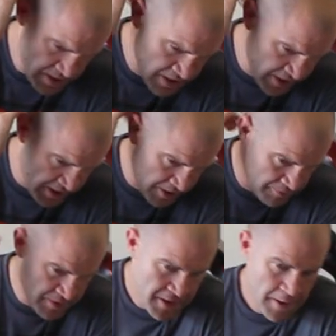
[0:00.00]

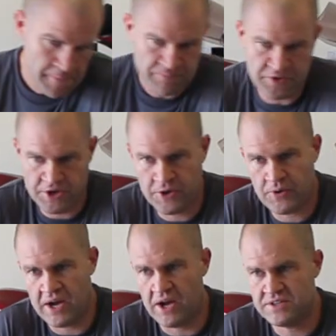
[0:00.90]
Um, you
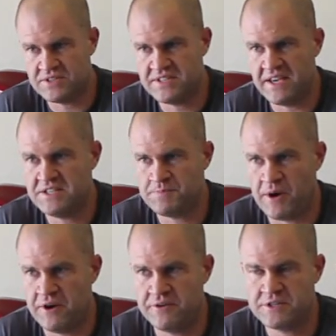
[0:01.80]
know, I also say
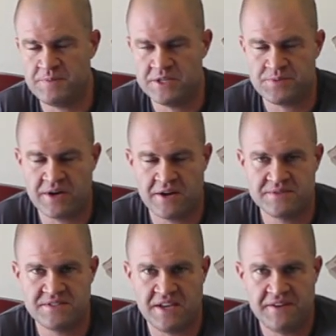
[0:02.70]
spare no expense when it
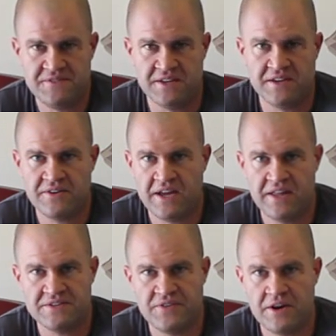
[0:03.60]
comes to safety.
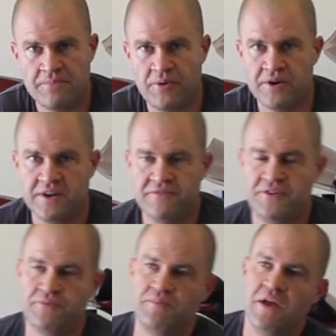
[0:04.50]
Okay, that's very important. If
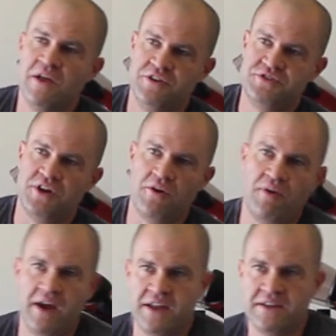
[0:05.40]
you you start
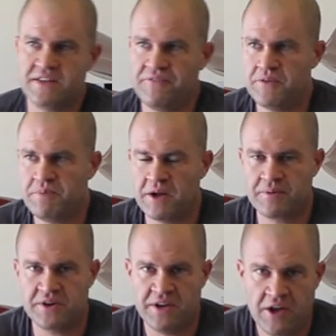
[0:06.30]
riding, definitely pick up
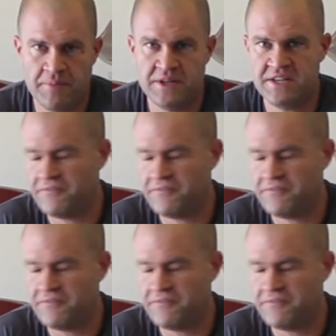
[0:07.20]
a good helmet.